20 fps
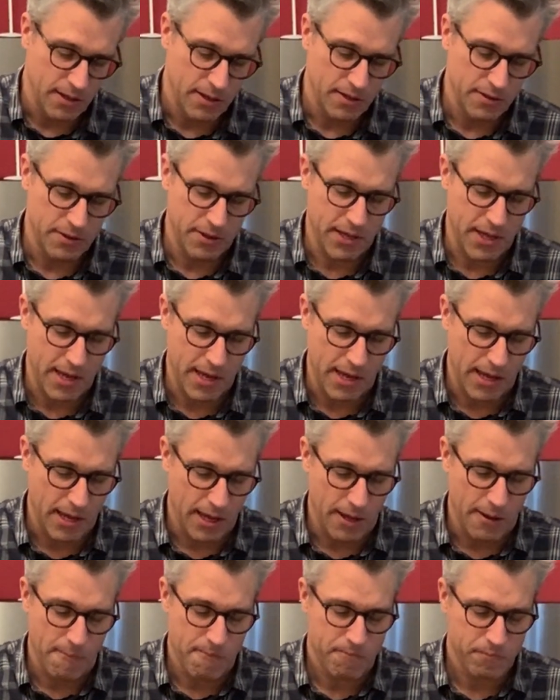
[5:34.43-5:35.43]

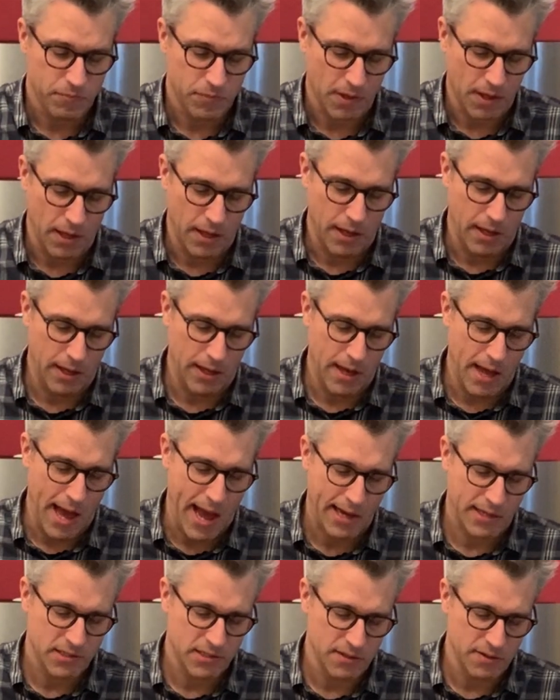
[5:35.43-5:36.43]
the
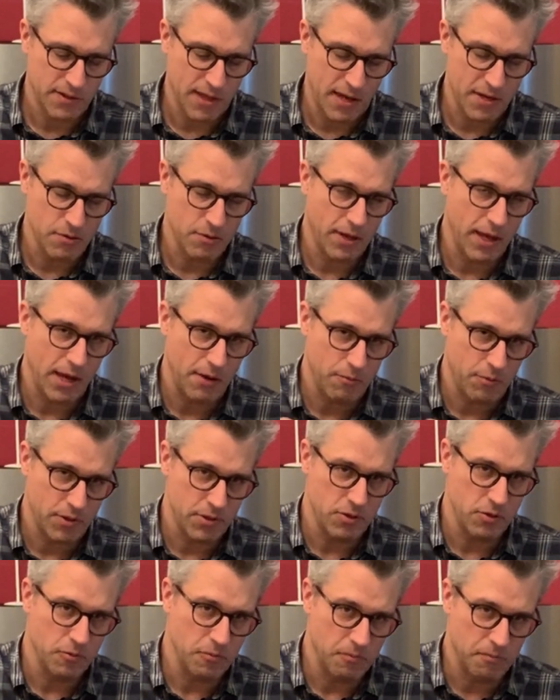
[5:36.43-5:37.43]
axles that you get when
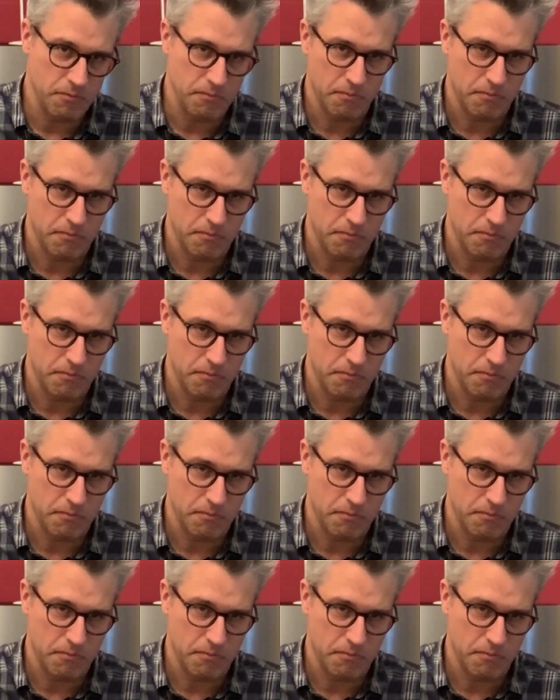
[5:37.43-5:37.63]
you